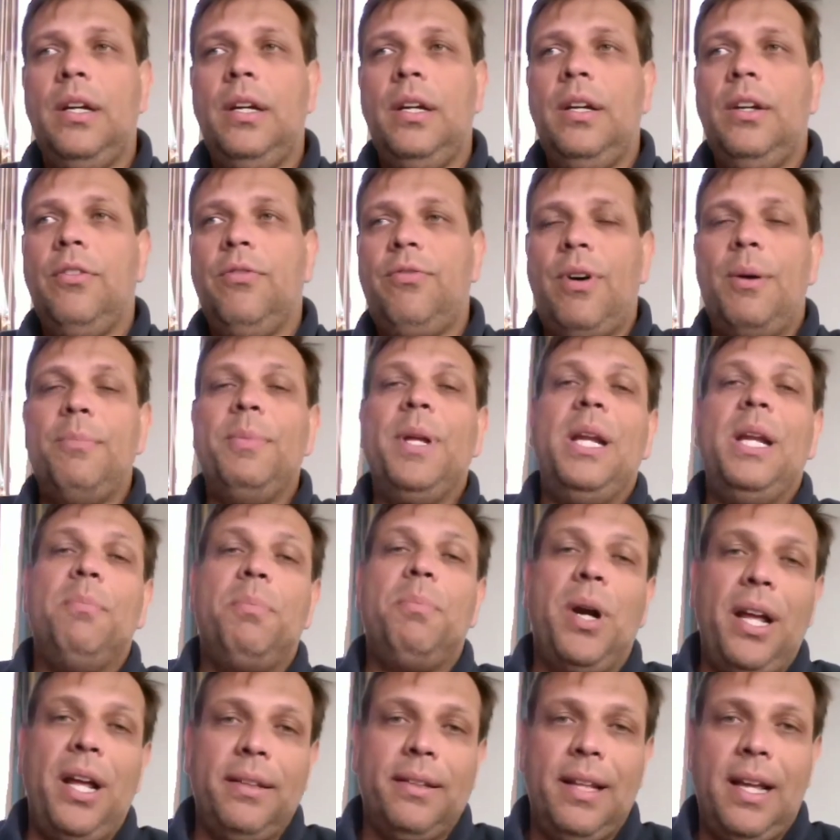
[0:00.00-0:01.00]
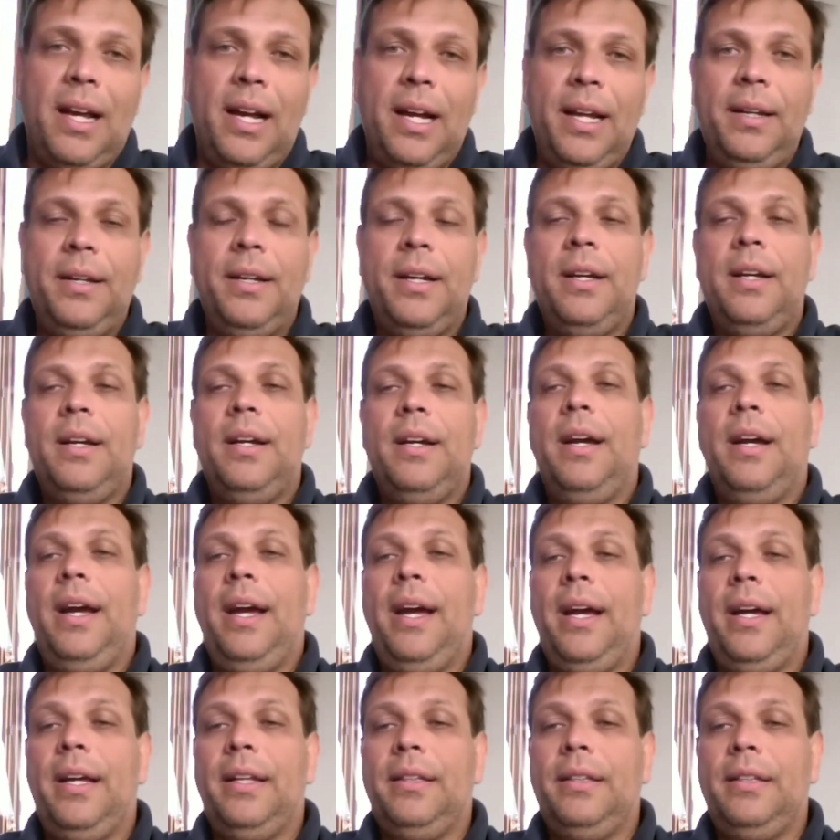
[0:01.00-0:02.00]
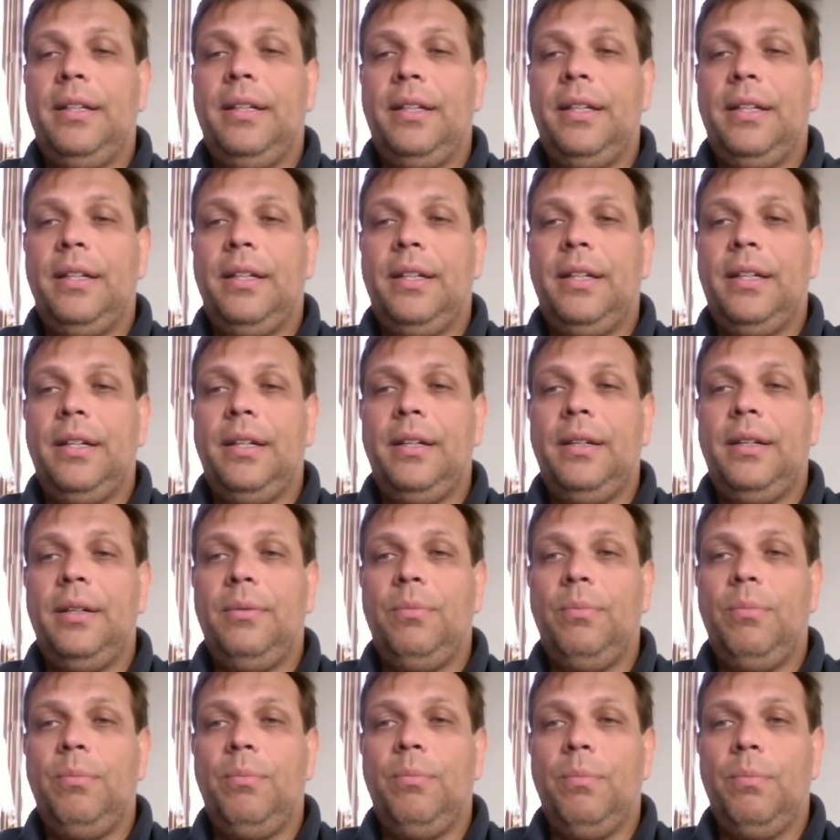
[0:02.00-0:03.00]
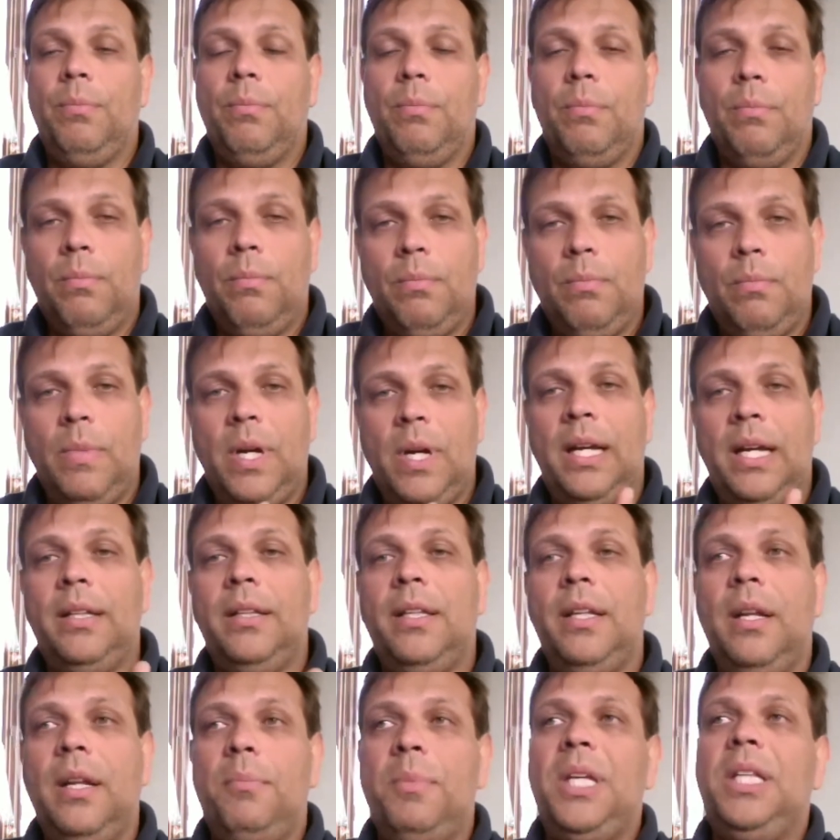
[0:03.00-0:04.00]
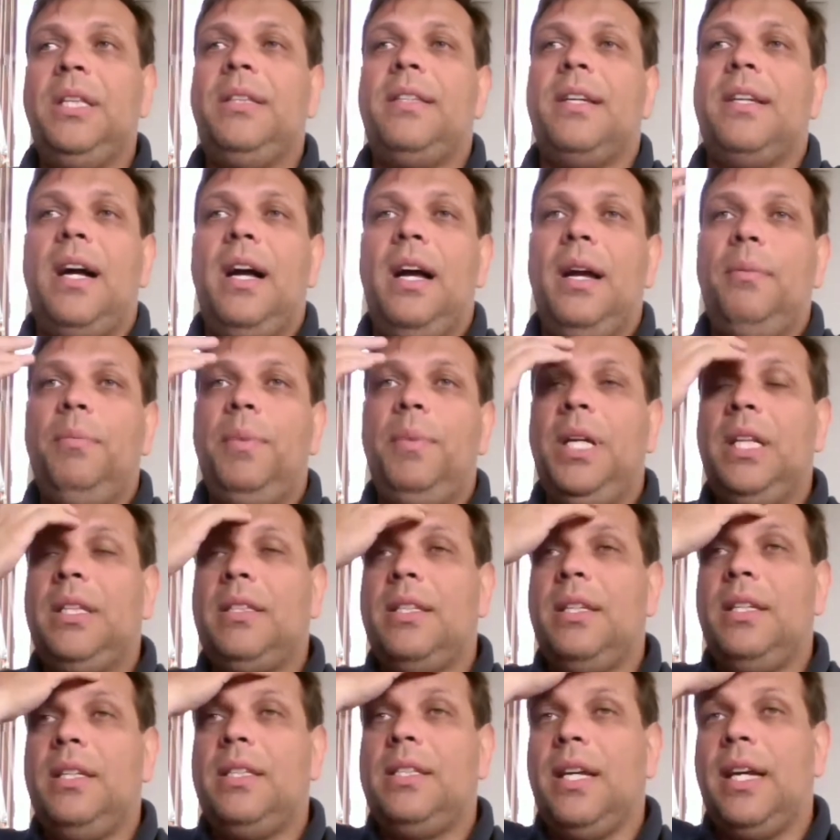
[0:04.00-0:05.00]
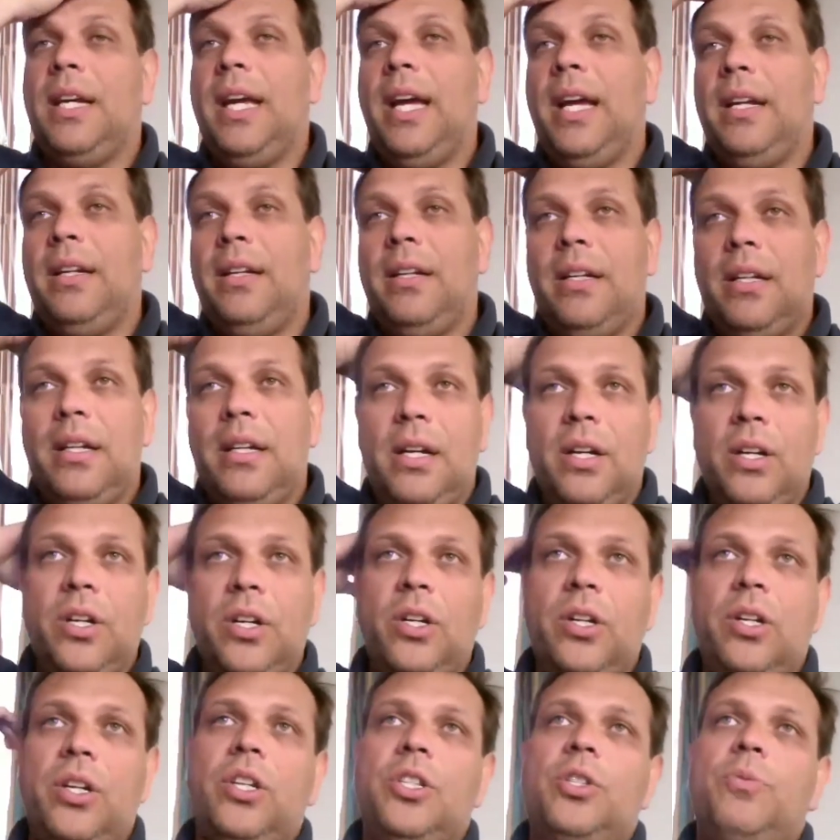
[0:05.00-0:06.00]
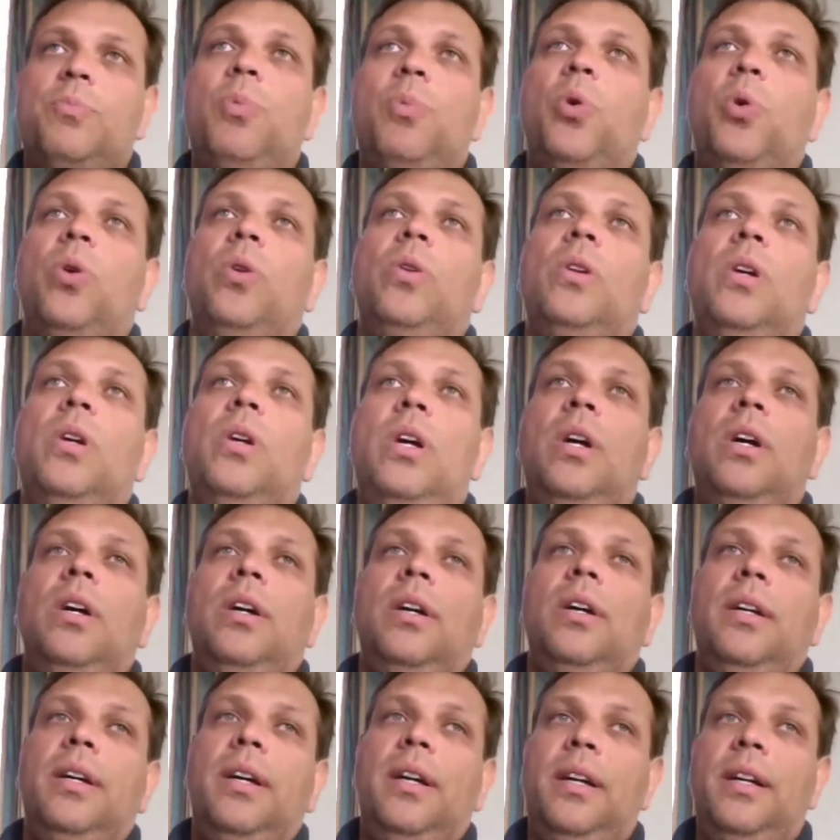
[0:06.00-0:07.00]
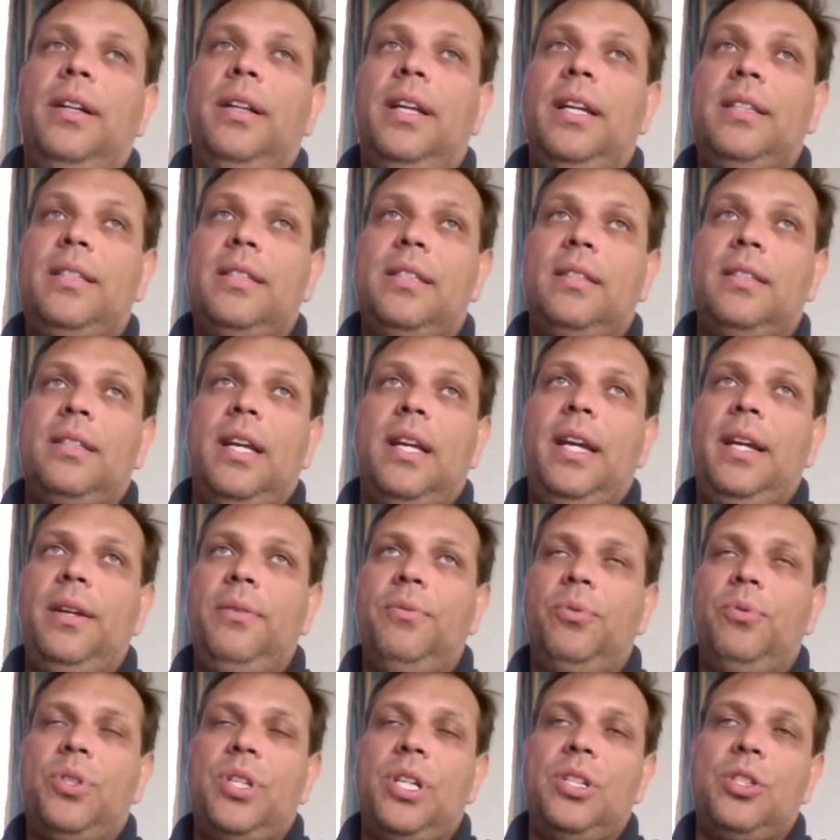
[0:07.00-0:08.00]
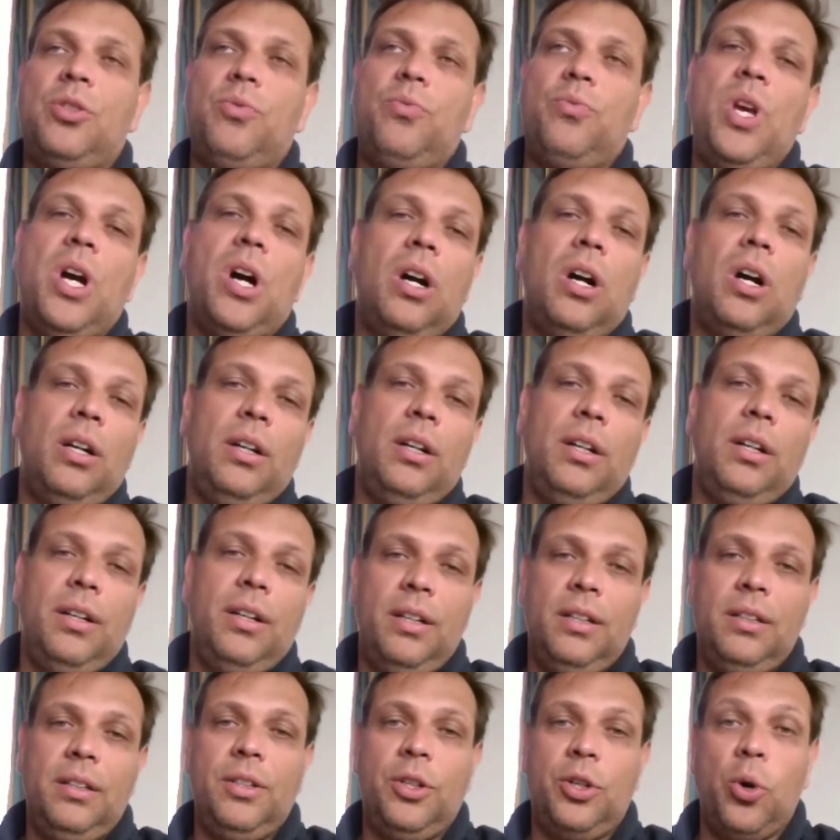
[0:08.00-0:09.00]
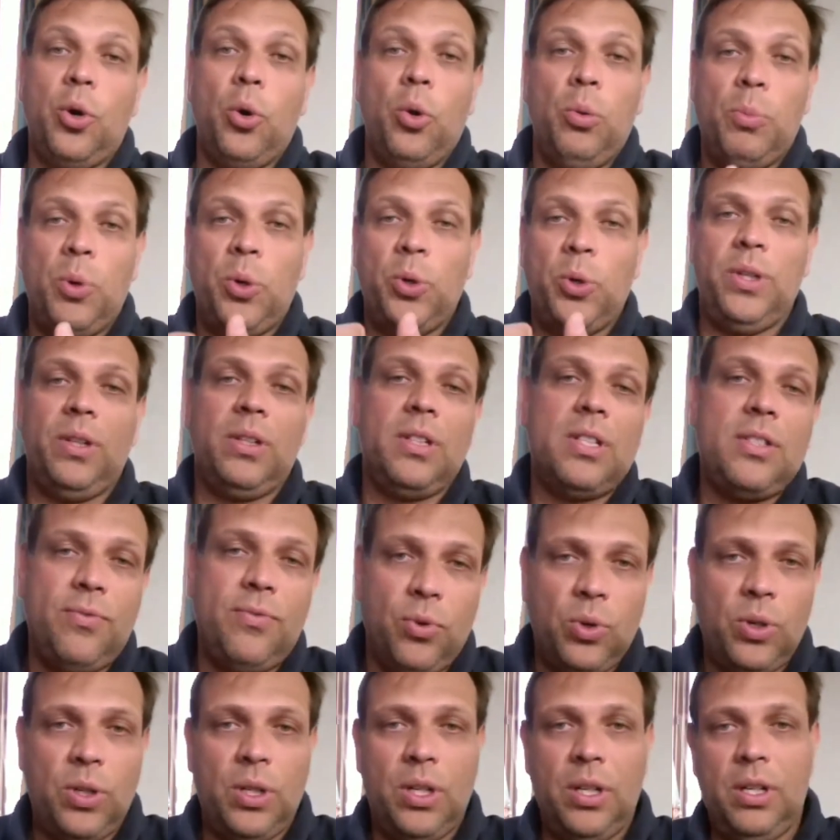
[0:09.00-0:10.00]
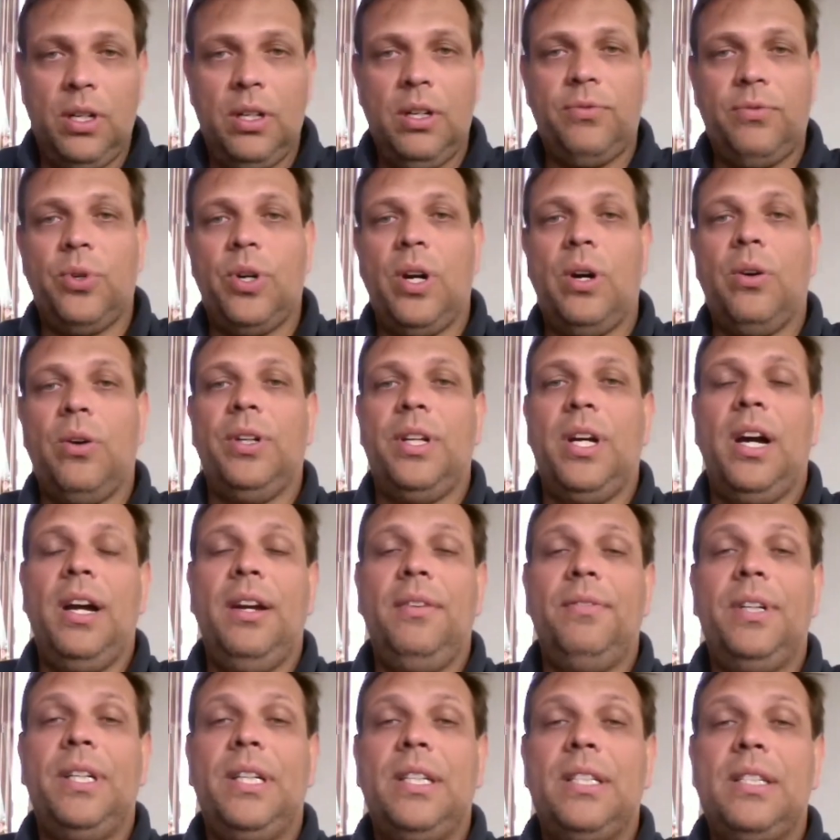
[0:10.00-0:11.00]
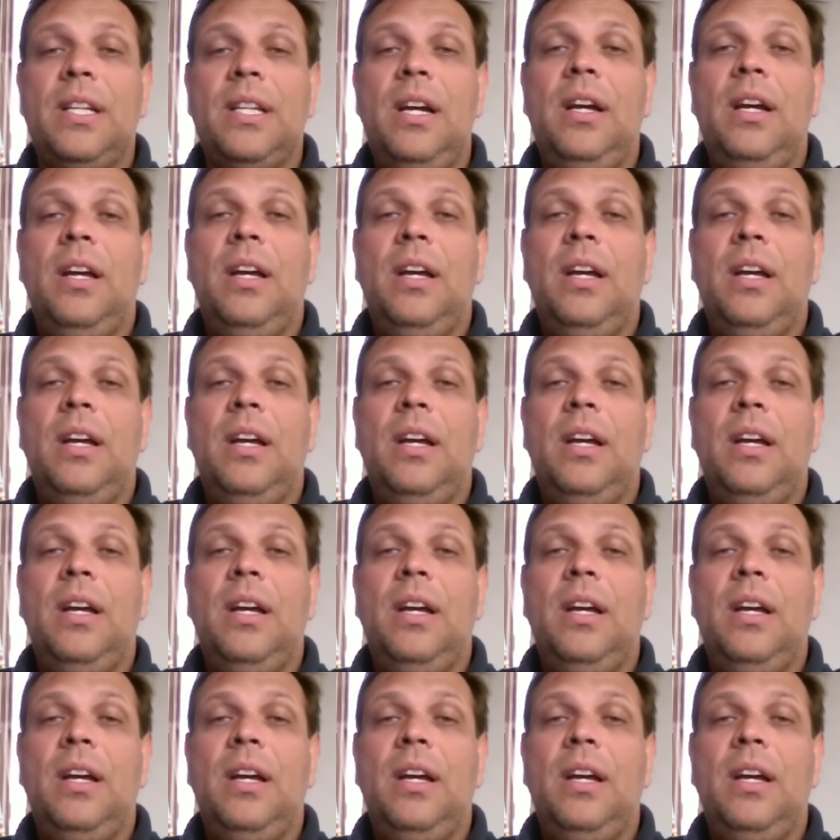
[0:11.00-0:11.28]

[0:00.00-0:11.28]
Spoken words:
family brand line, and in the meantime, it's again a small, let's say, since we are the role models for our divers,